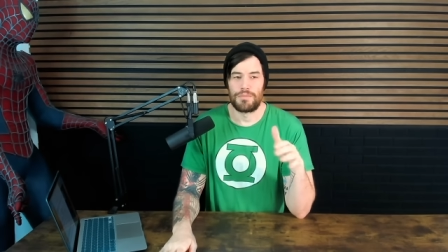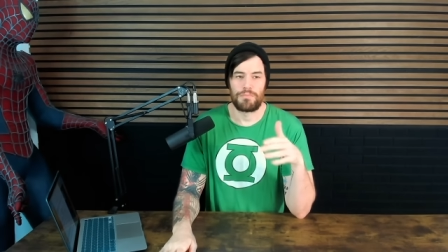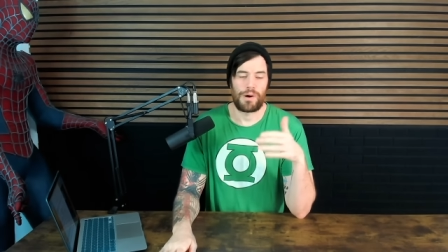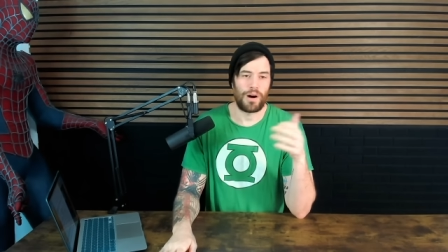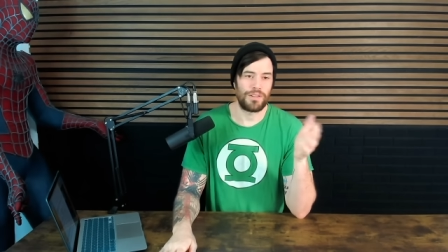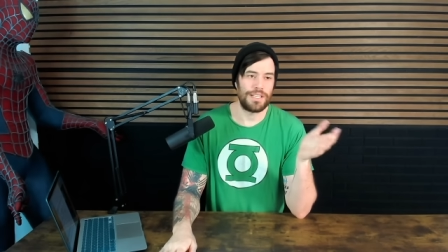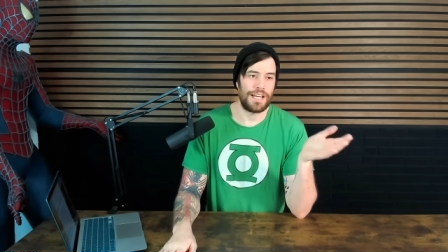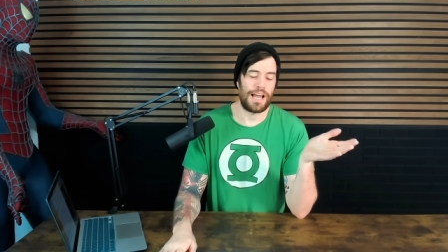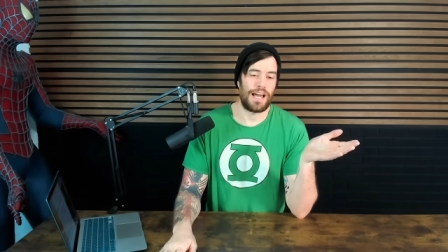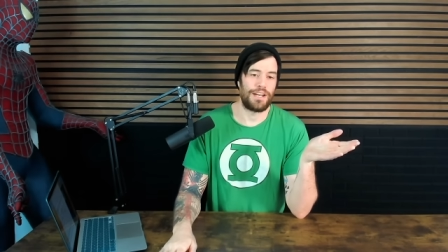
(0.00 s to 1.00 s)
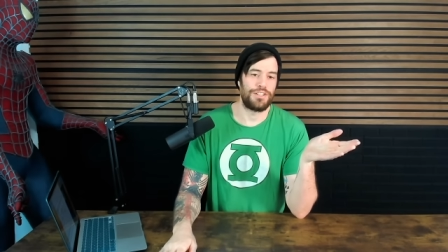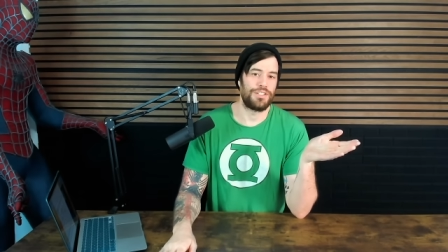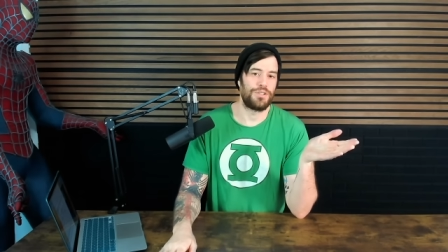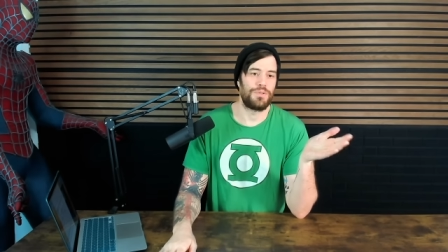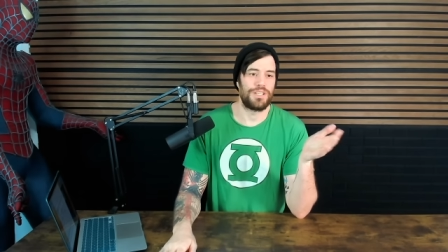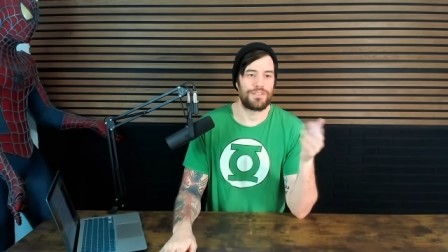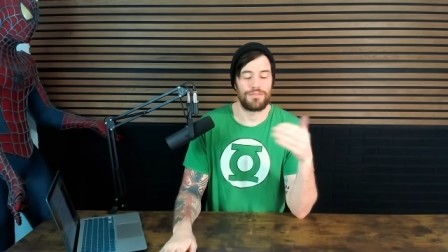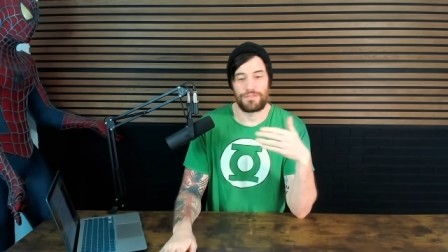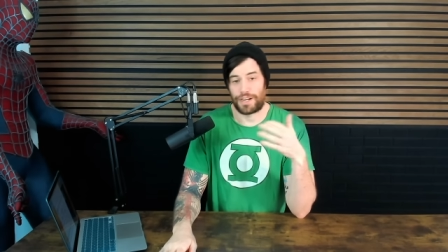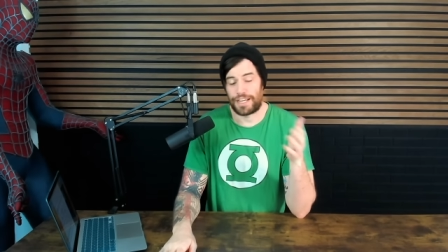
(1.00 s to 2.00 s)
Partly that had to do with
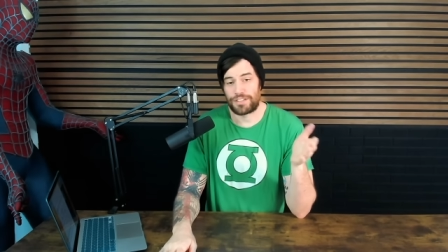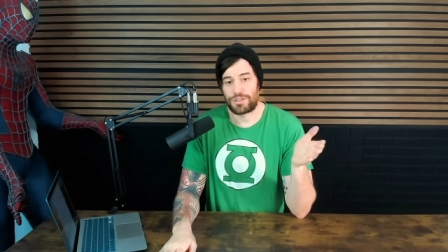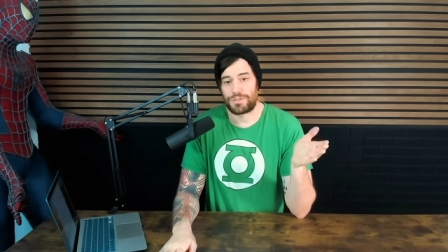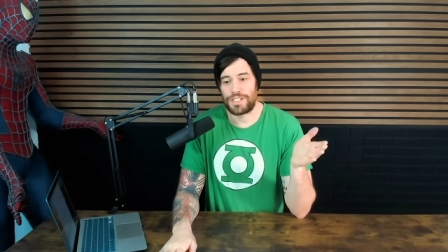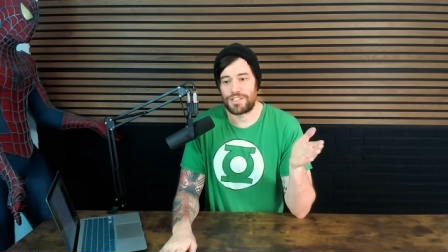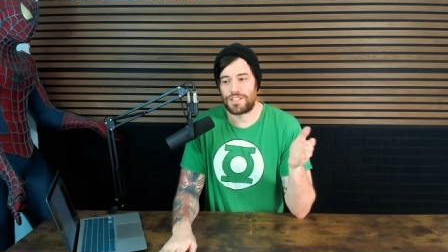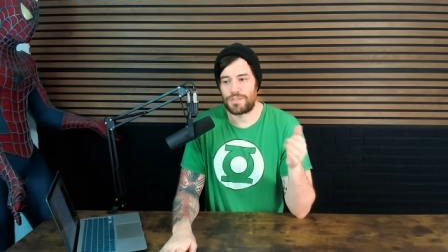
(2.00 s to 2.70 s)
financial reasons,